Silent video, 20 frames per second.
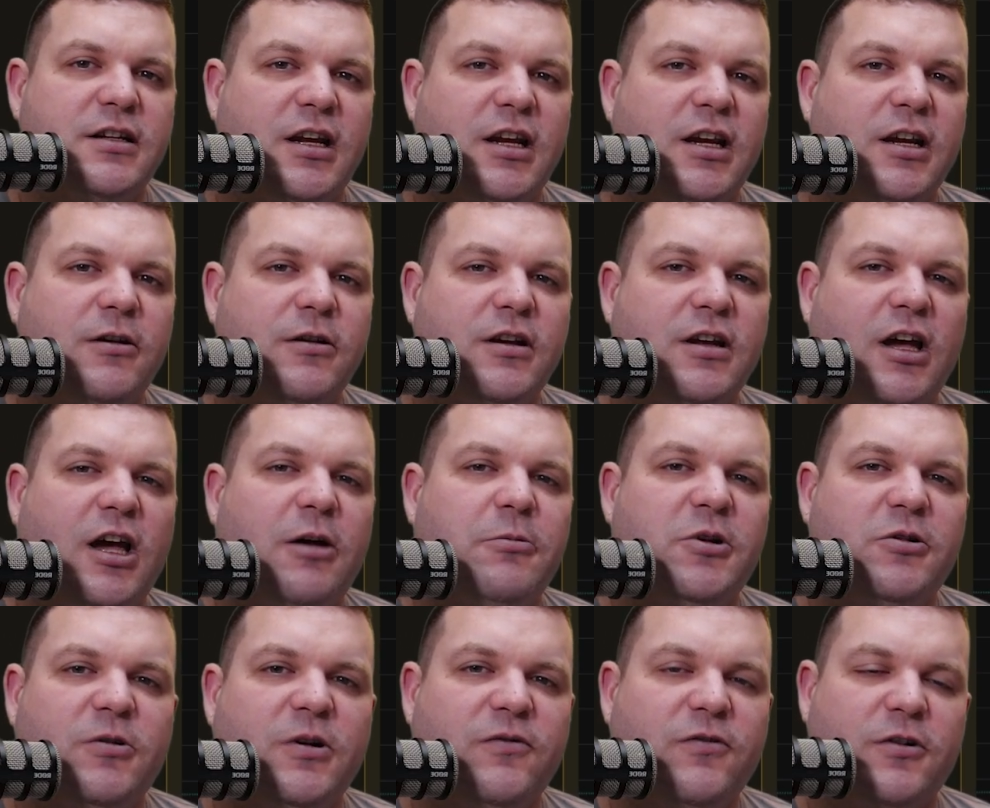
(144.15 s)
a
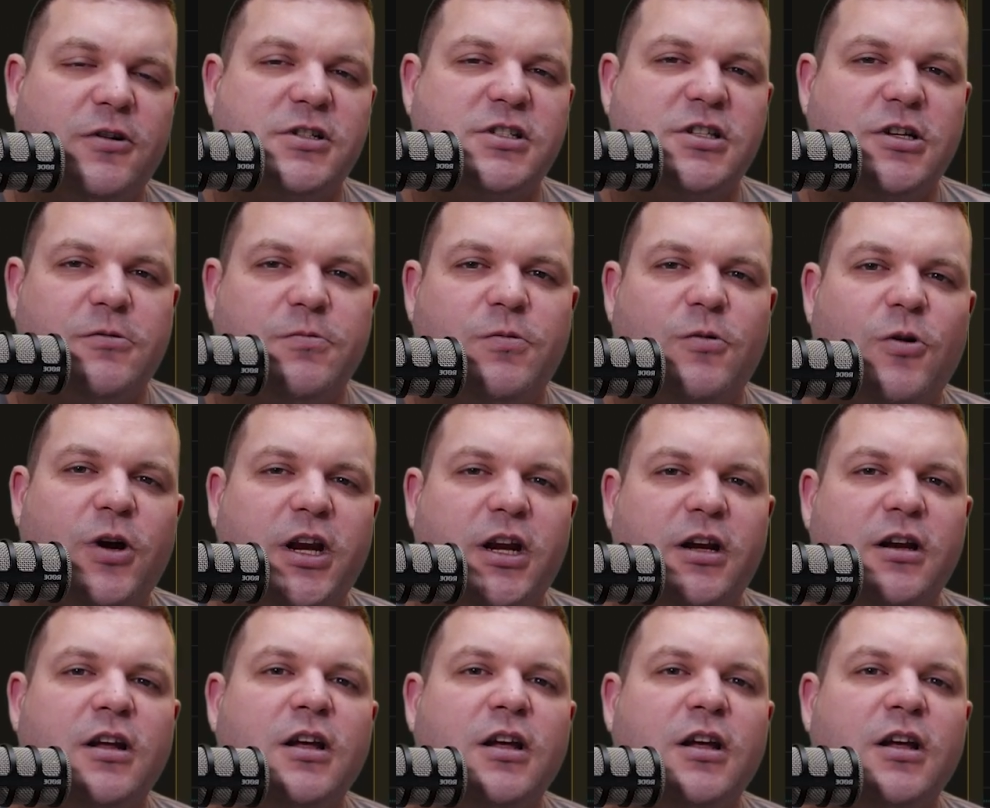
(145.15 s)
common reversal point.